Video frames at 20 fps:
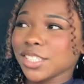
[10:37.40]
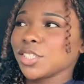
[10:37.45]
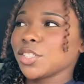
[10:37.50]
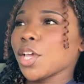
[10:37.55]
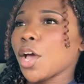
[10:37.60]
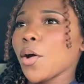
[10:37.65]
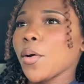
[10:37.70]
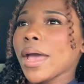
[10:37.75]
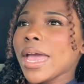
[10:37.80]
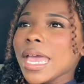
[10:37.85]

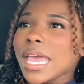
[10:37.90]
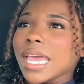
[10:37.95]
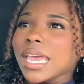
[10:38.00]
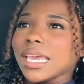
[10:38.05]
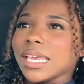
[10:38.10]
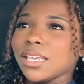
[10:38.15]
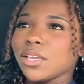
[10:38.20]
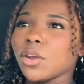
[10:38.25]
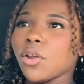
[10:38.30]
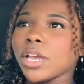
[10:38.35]
so,
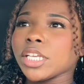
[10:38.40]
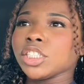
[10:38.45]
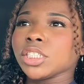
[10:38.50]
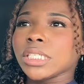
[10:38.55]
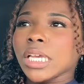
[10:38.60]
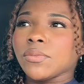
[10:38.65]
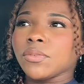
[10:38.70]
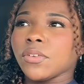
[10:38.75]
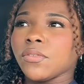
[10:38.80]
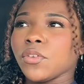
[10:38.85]
you know, I just
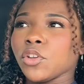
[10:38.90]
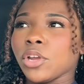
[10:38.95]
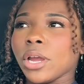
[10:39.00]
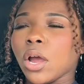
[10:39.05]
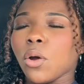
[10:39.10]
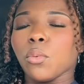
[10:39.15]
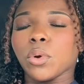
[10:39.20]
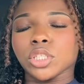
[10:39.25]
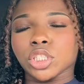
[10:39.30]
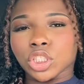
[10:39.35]
have to figure
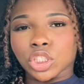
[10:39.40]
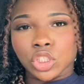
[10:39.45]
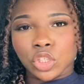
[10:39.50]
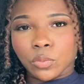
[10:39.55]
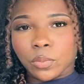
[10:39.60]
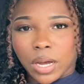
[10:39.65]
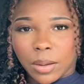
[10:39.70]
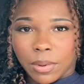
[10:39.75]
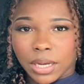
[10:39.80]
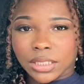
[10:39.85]
out what to do
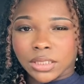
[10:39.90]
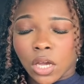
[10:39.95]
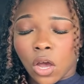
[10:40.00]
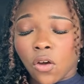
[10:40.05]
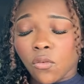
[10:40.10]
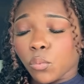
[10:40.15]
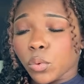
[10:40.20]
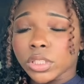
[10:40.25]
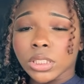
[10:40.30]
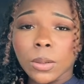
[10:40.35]
by
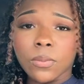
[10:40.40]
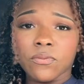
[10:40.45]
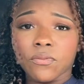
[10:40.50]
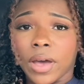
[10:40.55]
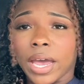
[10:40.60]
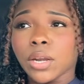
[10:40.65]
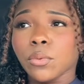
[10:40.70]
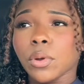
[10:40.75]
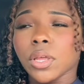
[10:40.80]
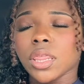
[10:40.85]
myself, which I'm
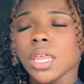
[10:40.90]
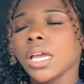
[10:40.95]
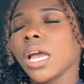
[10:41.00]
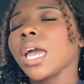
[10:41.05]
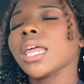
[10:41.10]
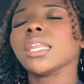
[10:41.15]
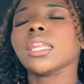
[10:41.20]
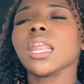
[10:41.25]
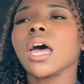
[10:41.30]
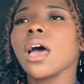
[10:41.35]
fine with. Like,
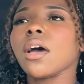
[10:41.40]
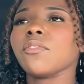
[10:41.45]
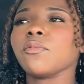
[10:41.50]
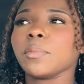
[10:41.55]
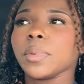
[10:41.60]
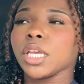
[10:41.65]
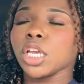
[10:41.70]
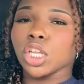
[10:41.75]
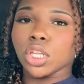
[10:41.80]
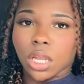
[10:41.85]
I love
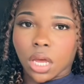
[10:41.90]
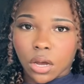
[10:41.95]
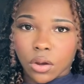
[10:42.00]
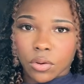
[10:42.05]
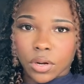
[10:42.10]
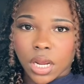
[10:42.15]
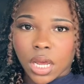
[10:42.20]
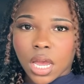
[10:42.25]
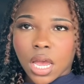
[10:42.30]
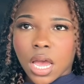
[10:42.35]
being
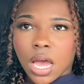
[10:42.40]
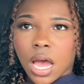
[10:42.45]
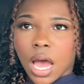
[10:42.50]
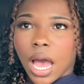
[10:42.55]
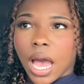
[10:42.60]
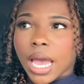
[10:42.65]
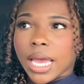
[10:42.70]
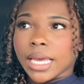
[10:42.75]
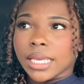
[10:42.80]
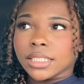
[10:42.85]
alone.
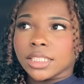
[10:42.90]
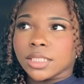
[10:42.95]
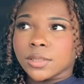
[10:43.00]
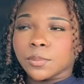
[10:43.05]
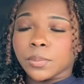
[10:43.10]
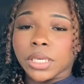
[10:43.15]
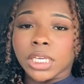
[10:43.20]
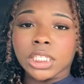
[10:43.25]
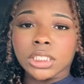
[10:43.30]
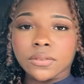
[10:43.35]
It's
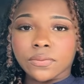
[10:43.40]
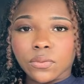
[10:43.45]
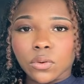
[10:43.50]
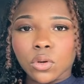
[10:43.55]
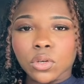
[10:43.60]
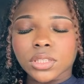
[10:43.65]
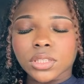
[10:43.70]
peaceful.